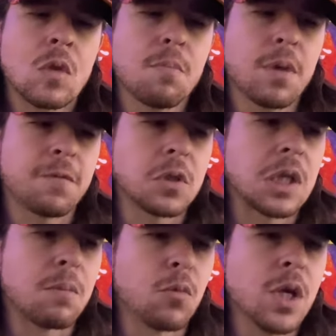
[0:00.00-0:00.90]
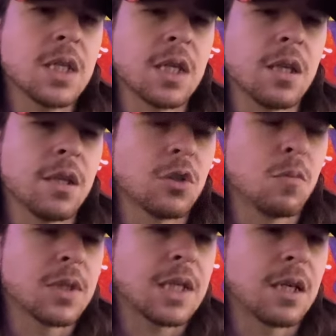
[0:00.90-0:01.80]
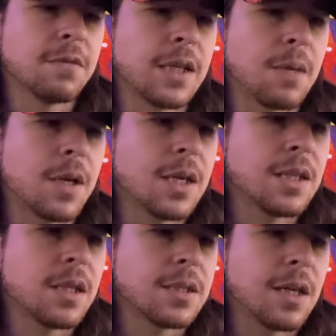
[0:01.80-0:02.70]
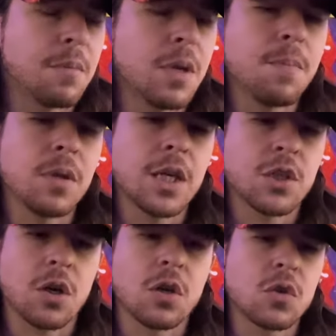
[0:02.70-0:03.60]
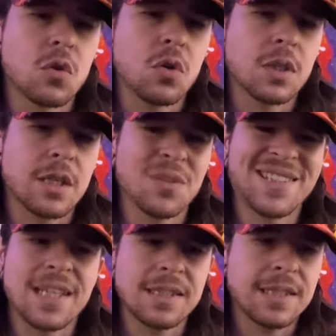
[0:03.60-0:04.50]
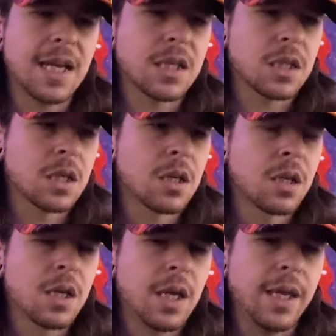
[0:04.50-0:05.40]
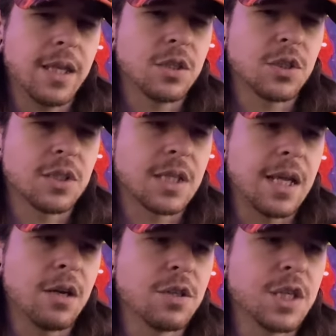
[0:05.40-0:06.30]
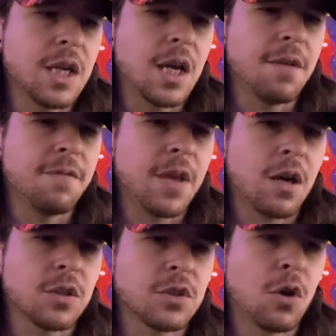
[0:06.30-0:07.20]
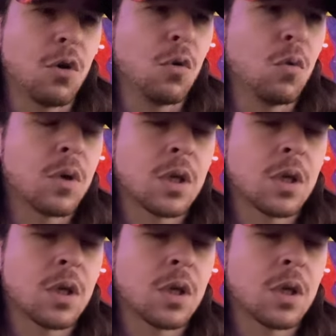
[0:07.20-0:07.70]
But for some reason, it's almost kind of like, I'm not going to say this is out of manipulation or control because I don't sense that. It's just an energy of they are so.